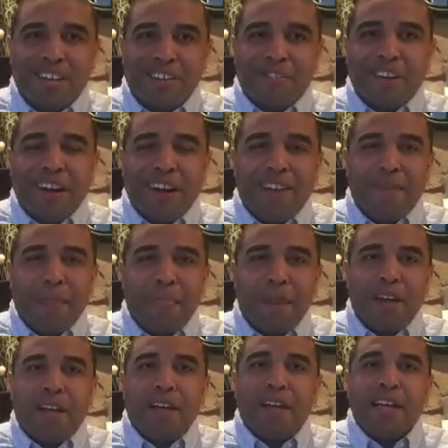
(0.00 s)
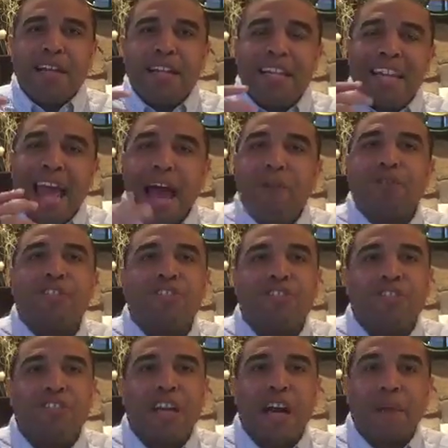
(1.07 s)
right? Now it's your
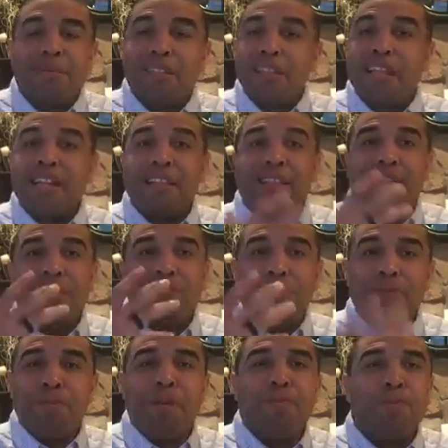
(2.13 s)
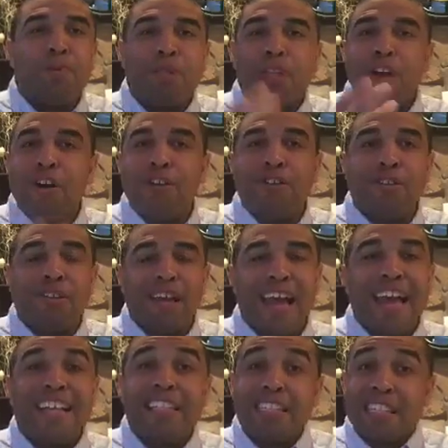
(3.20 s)
job to let your people learn,
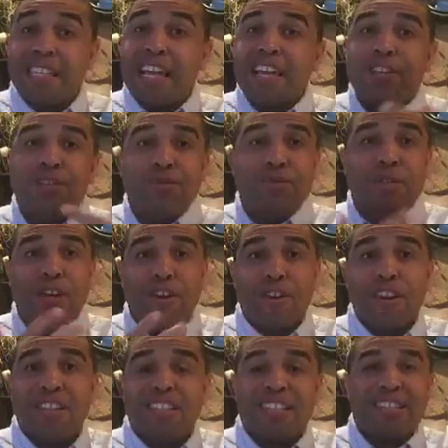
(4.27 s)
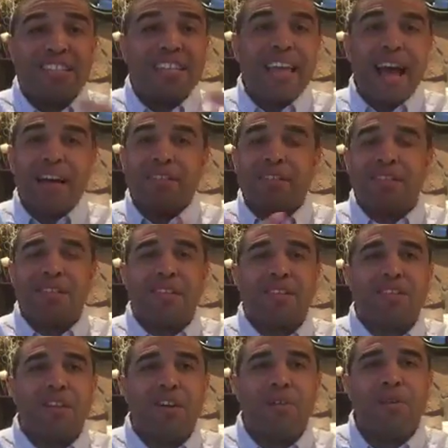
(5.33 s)
and to let you learn, and to see how these things
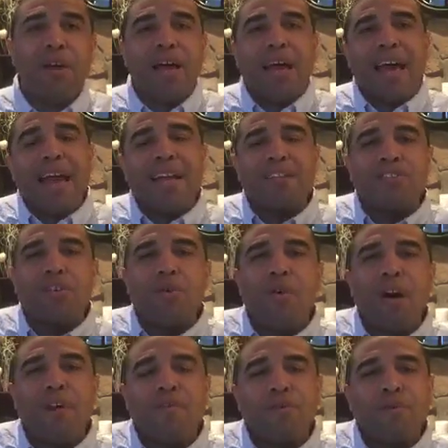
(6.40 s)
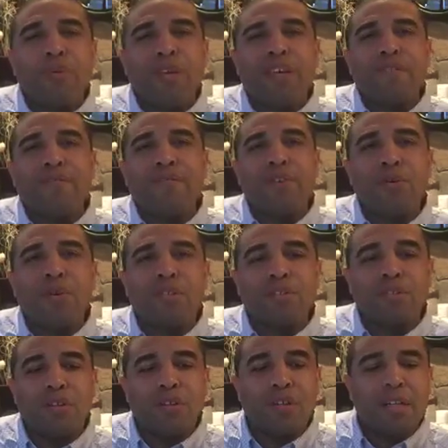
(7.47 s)
go. And so often we get focused
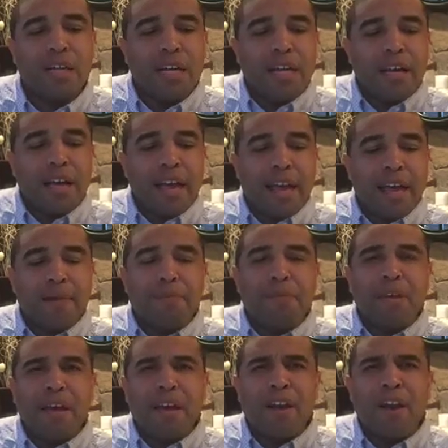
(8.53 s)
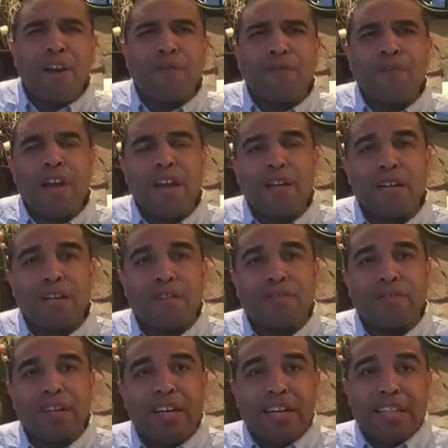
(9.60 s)
on and are afraid of
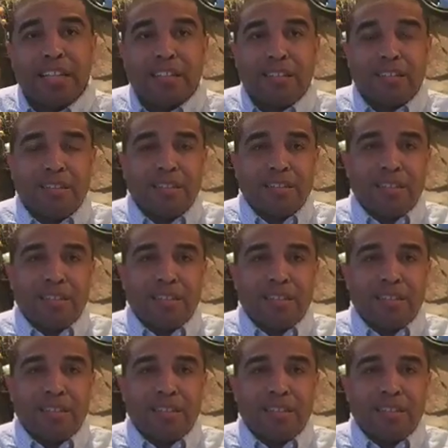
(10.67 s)
the